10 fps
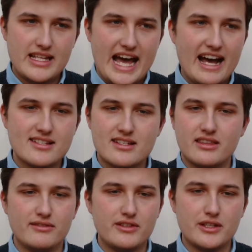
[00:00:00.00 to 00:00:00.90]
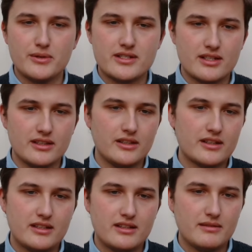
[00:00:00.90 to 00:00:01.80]
ask the viewer to
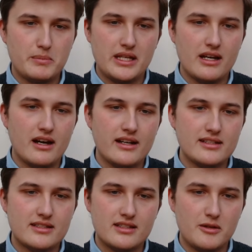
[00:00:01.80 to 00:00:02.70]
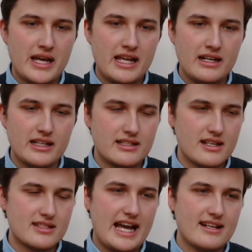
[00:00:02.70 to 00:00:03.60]
look beyond humanity, it
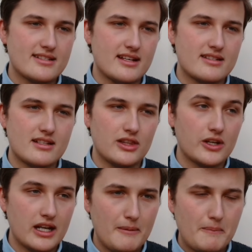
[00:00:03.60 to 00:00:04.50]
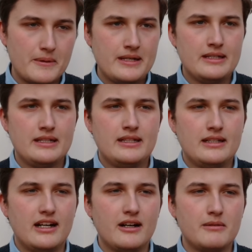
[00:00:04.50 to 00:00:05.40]
doesn't ask us to look up,
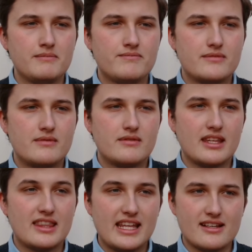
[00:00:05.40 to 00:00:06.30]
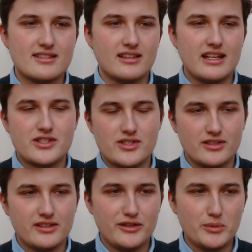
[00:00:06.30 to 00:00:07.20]
um, to think
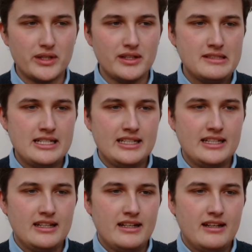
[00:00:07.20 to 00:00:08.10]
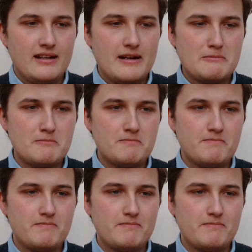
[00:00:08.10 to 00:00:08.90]
celestial, if you will. Um,